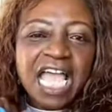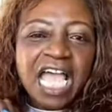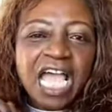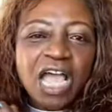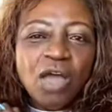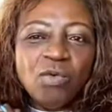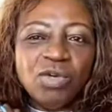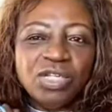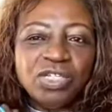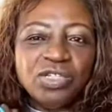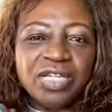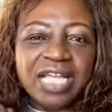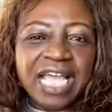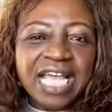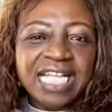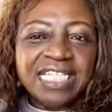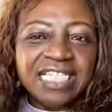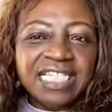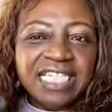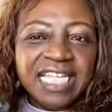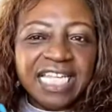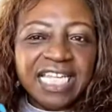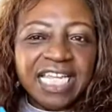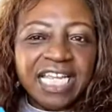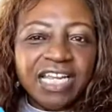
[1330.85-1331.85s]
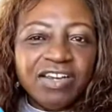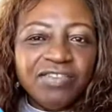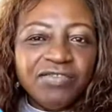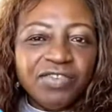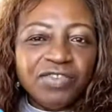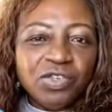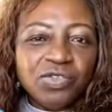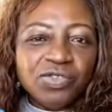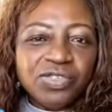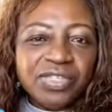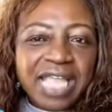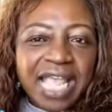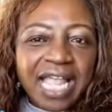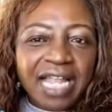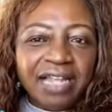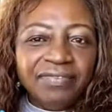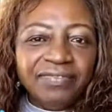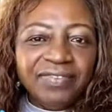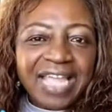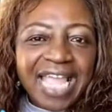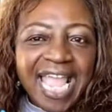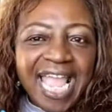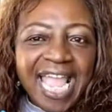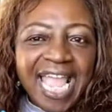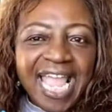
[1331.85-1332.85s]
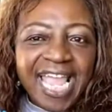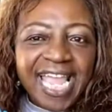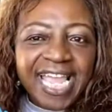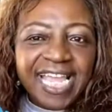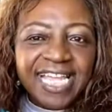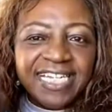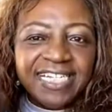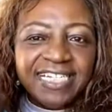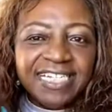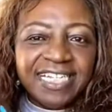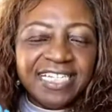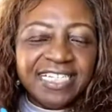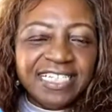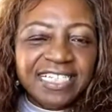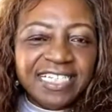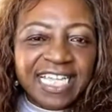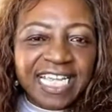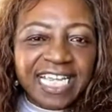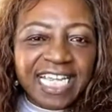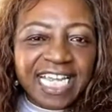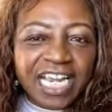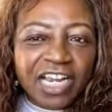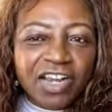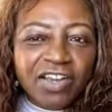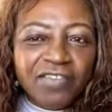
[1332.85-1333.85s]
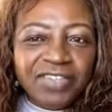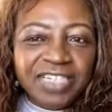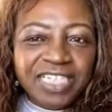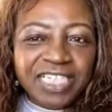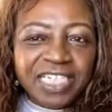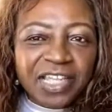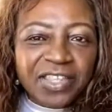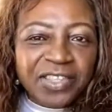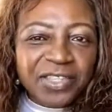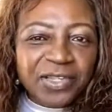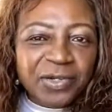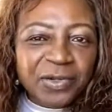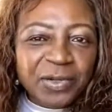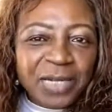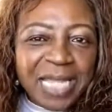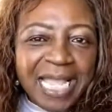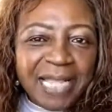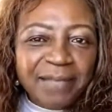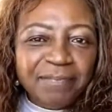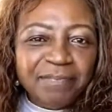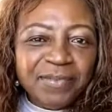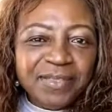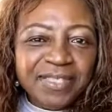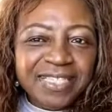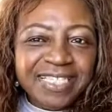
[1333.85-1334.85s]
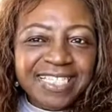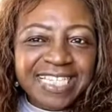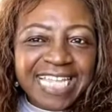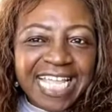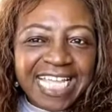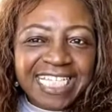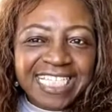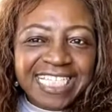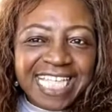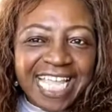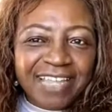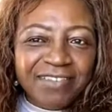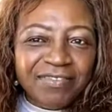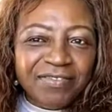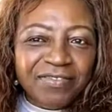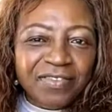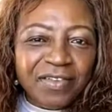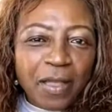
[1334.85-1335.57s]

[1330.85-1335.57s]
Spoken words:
I want you guys to take care of yourself and take care of each other. Okay, stay safe.